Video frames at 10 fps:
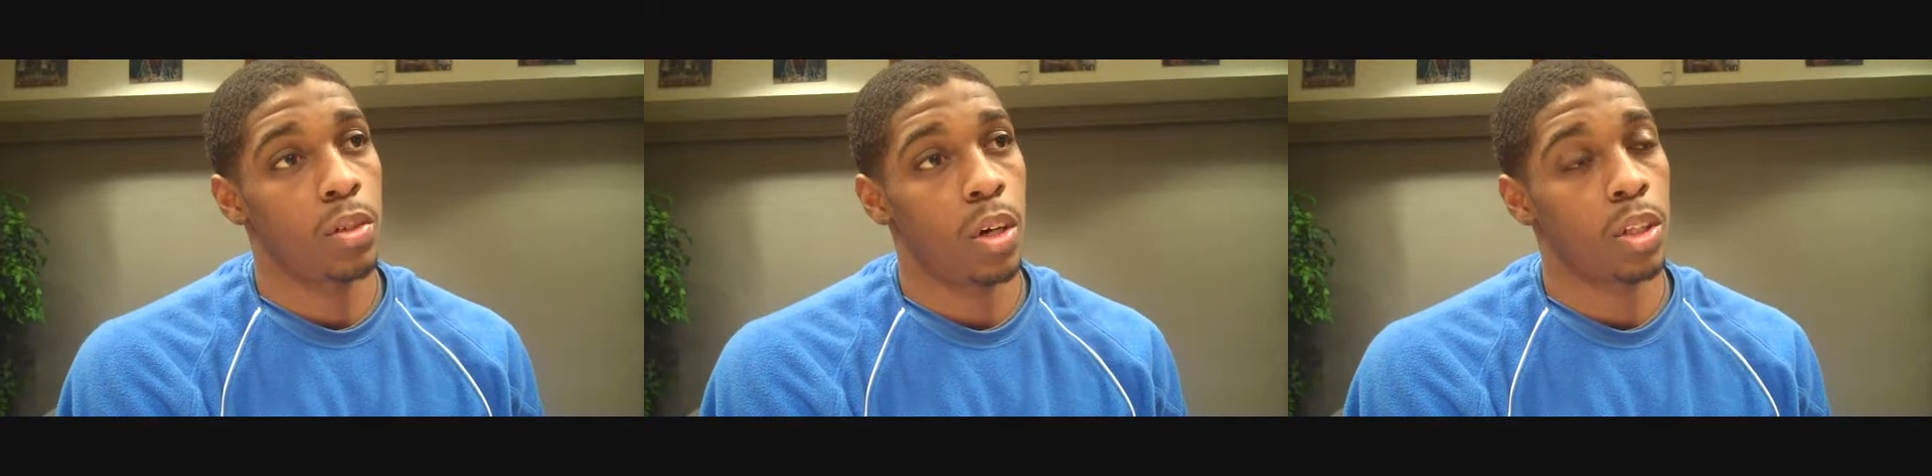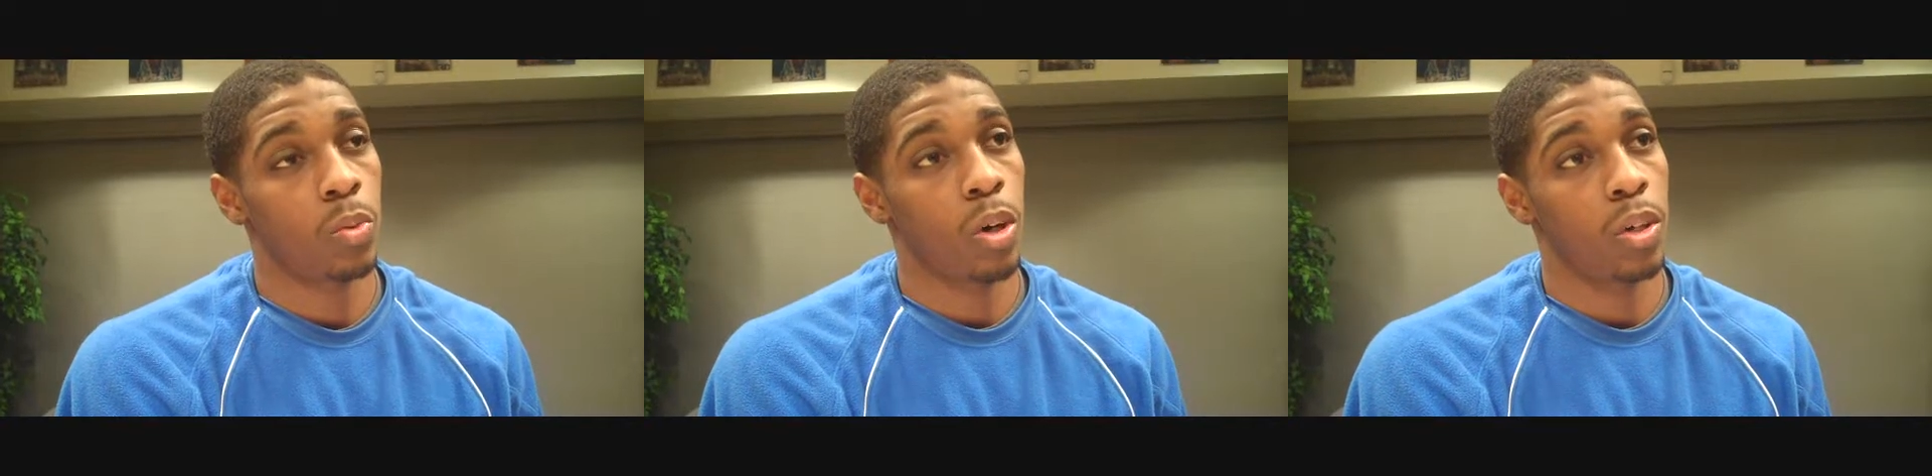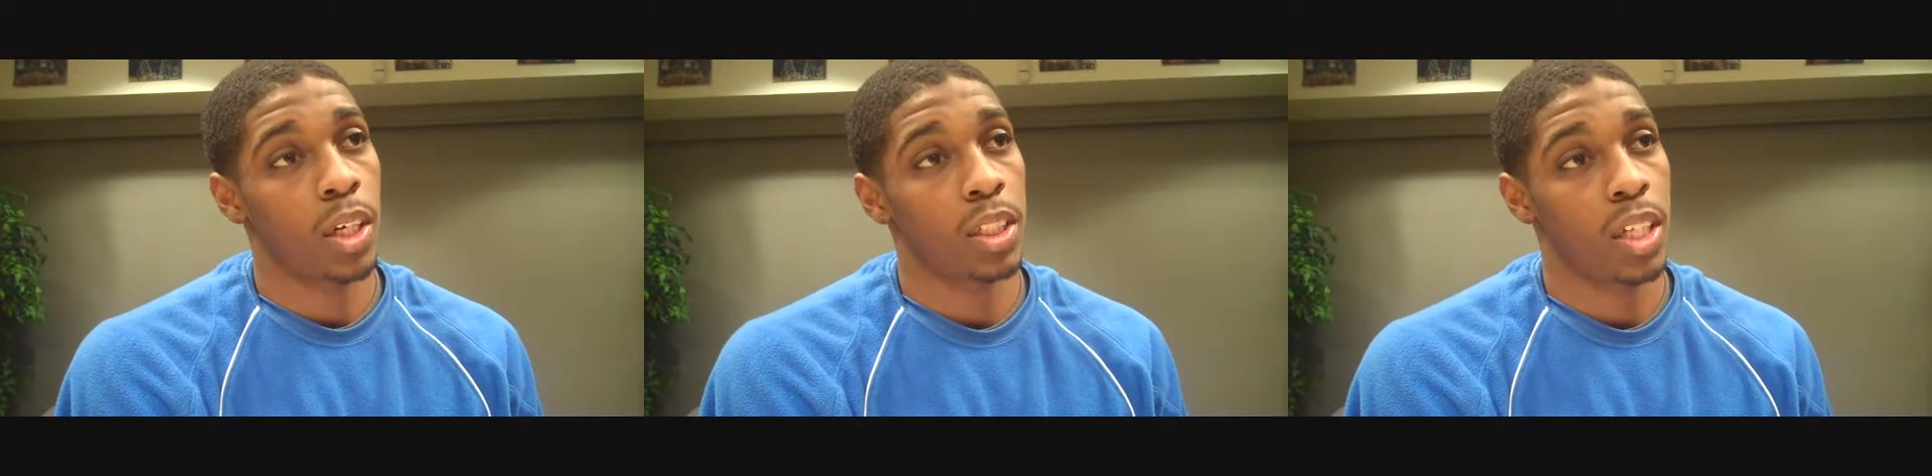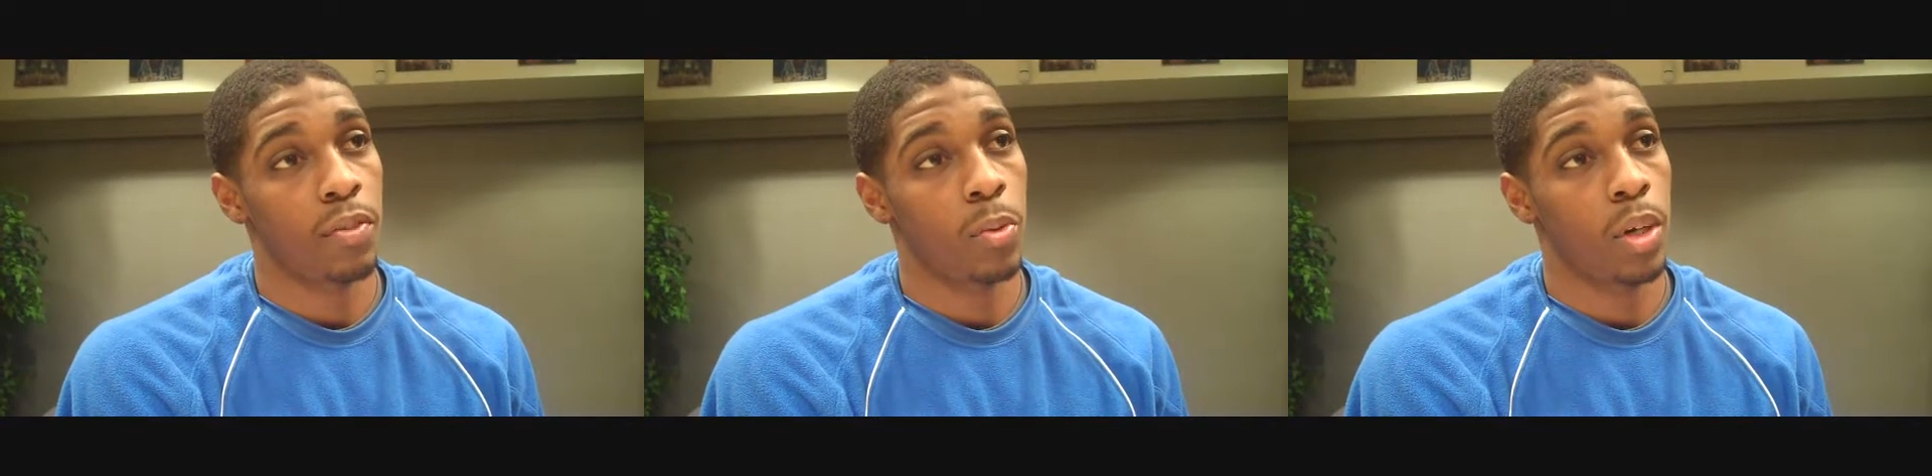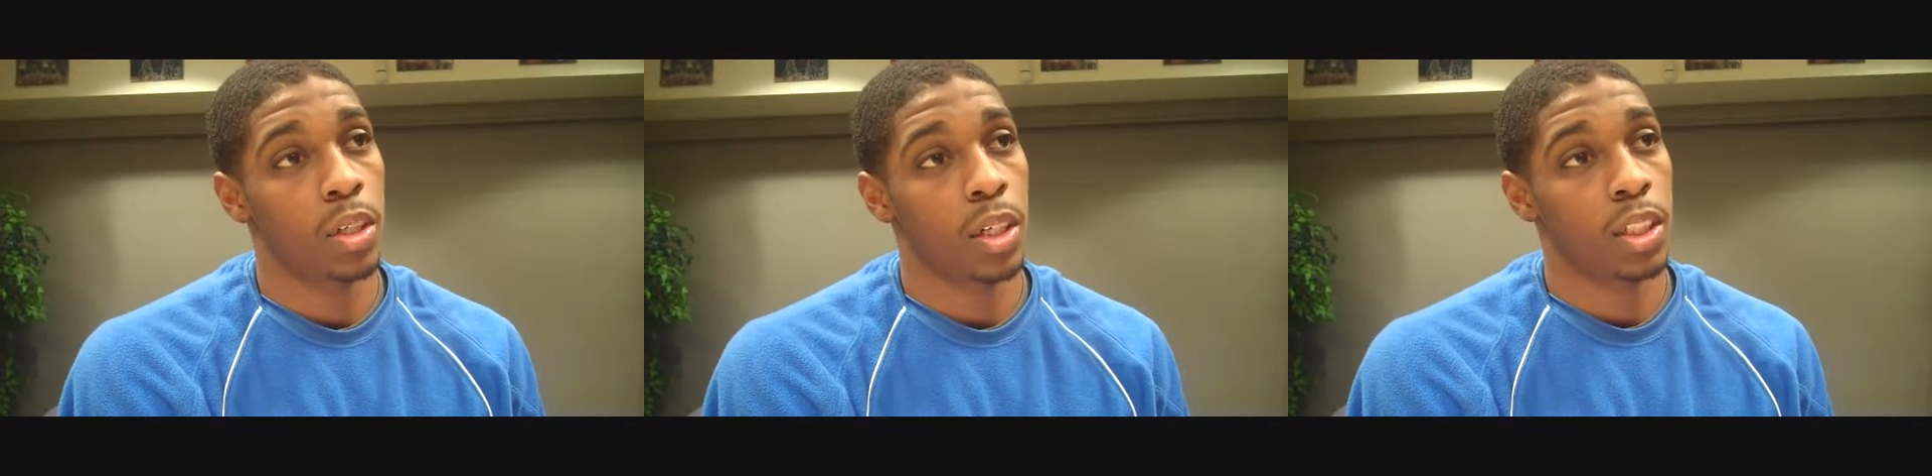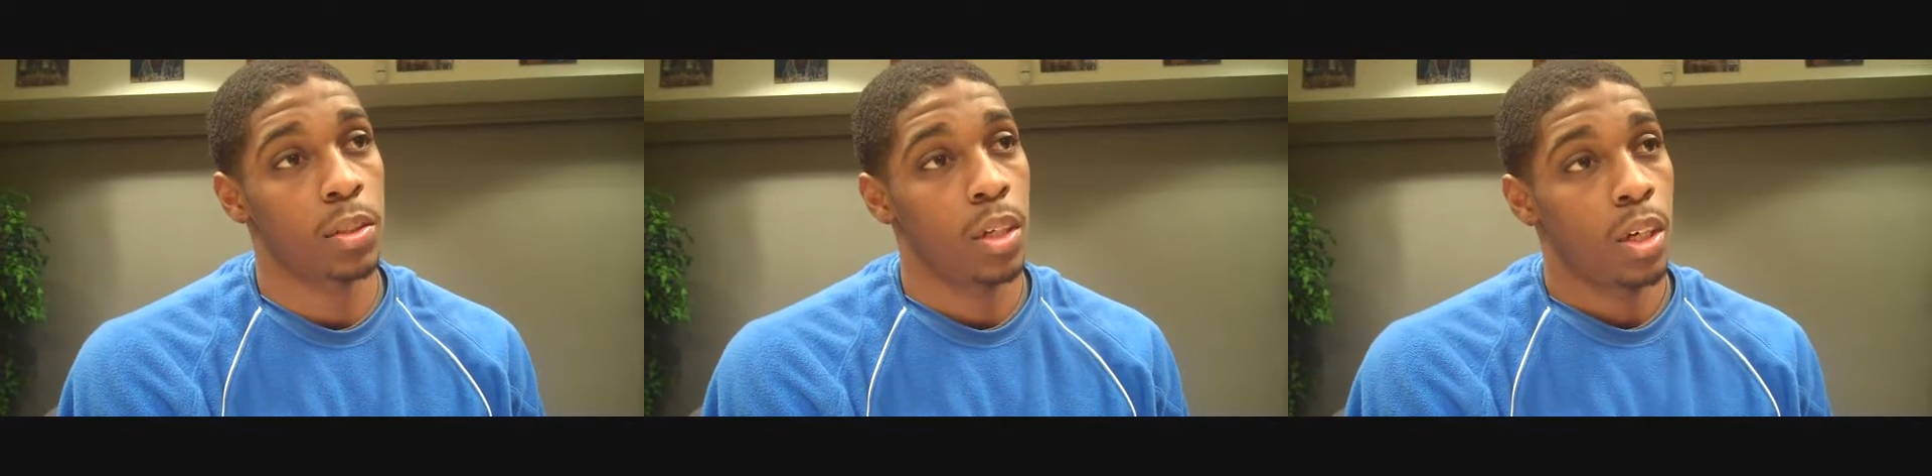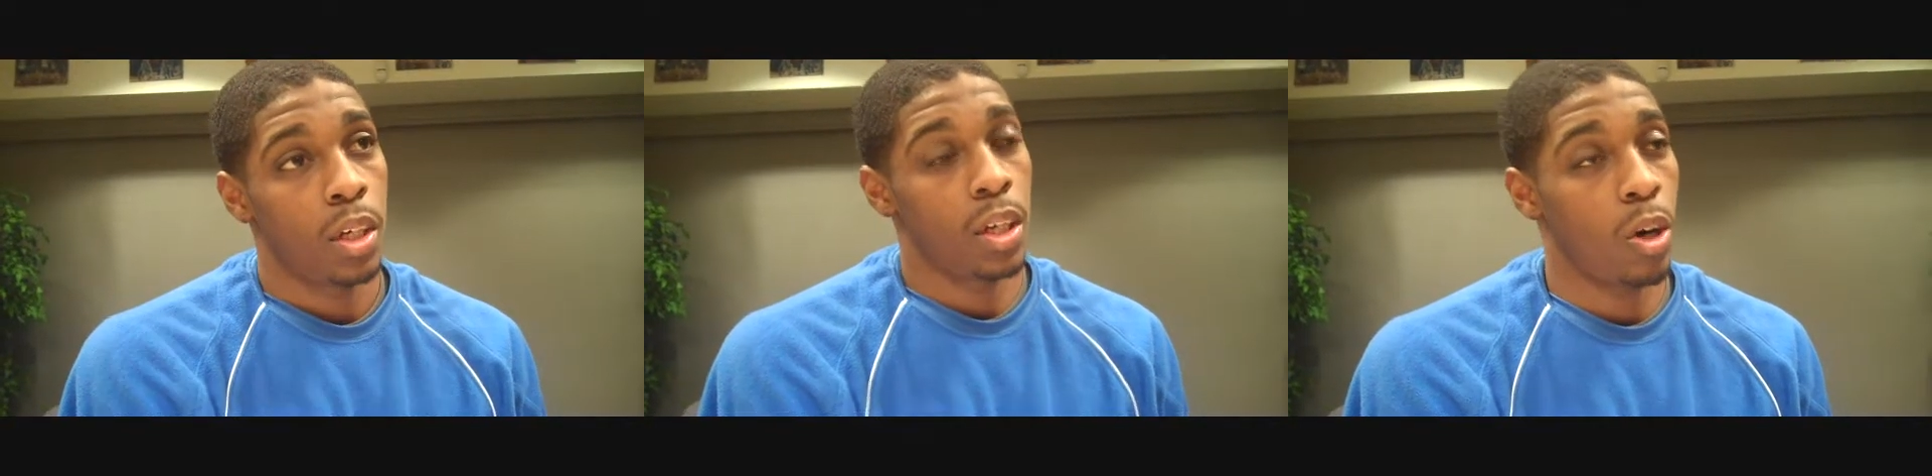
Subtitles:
You know, on the road against everyone, against